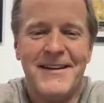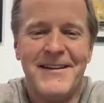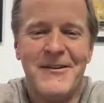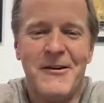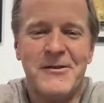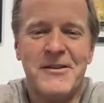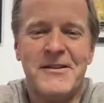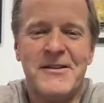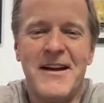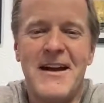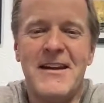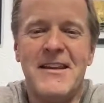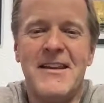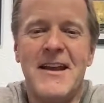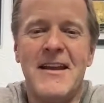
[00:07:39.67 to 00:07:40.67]
in our
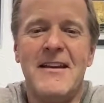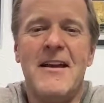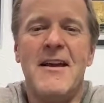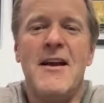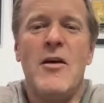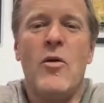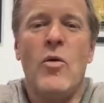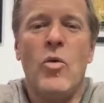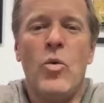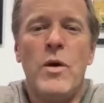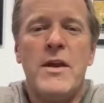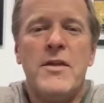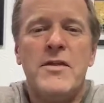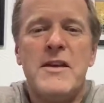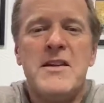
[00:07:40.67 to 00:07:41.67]
society that
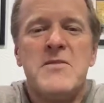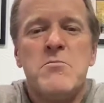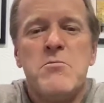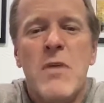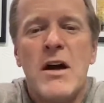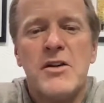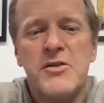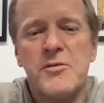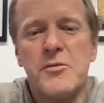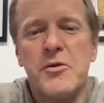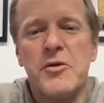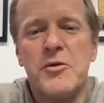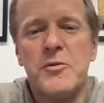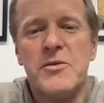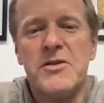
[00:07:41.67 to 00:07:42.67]
with these
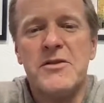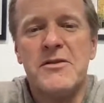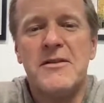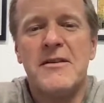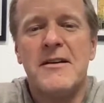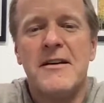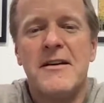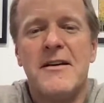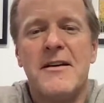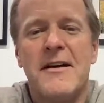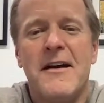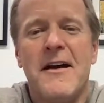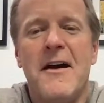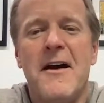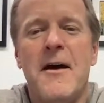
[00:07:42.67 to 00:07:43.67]
mushrooms,
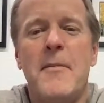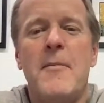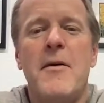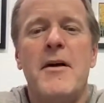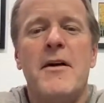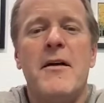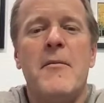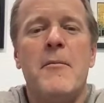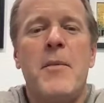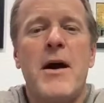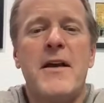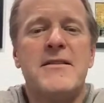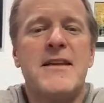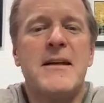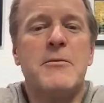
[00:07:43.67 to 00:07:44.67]

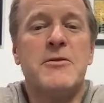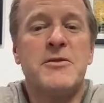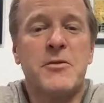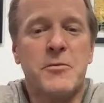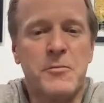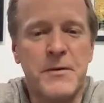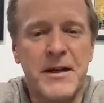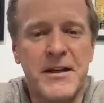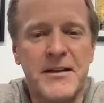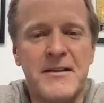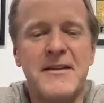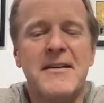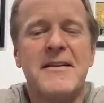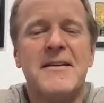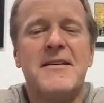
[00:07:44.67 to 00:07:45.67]
body's able to
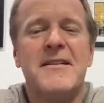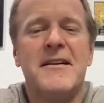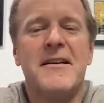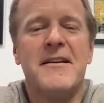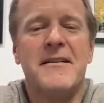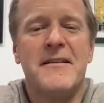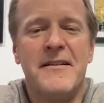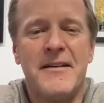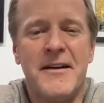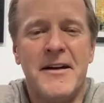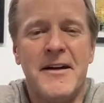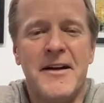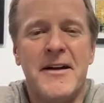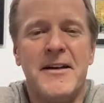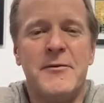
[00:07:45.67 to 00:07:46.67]
rid
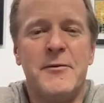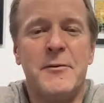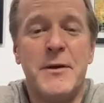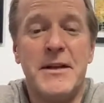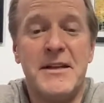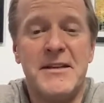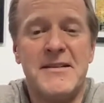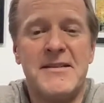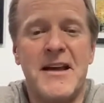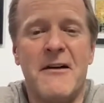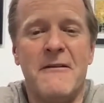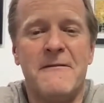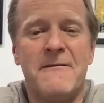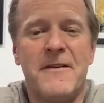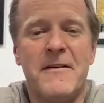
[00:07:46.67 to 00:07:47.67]

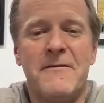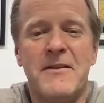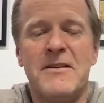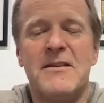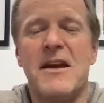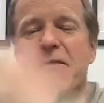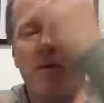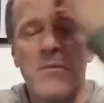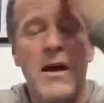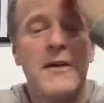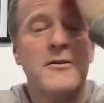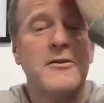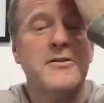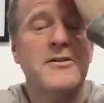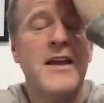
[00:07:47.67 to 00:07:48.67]
itself of these heavy
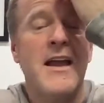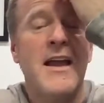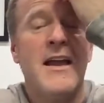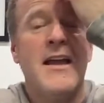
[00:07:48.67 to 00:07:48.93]
metals.